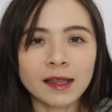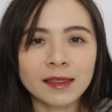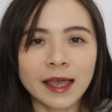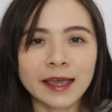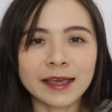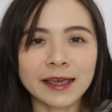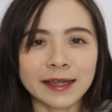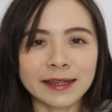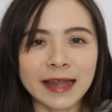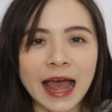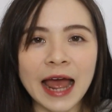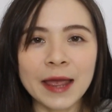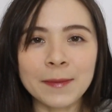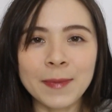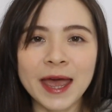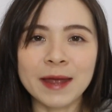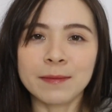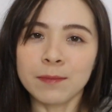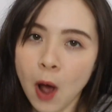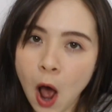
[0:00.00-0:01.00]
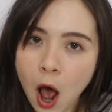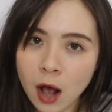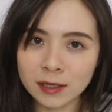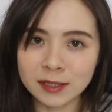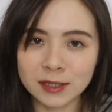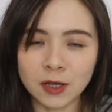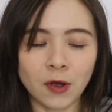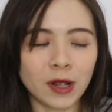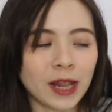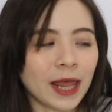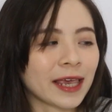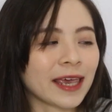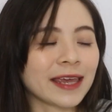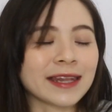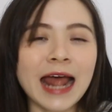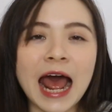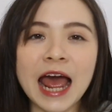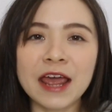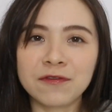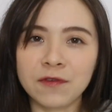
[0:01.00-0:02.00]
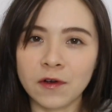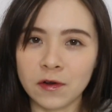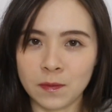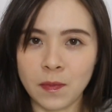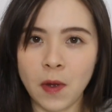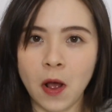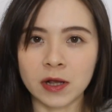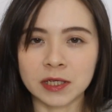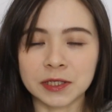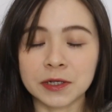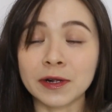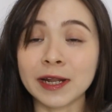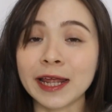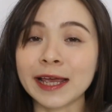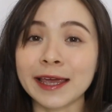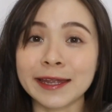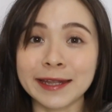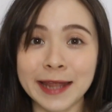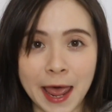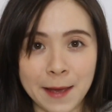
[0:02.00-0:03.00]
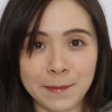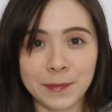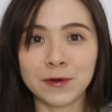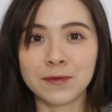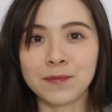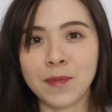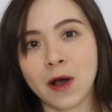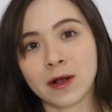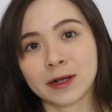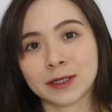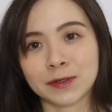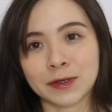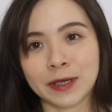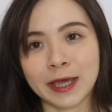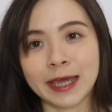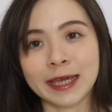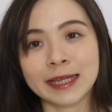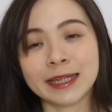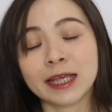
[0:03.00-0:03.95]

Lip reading: like an iPad box or like an iPhone box or like an Apple box, okay?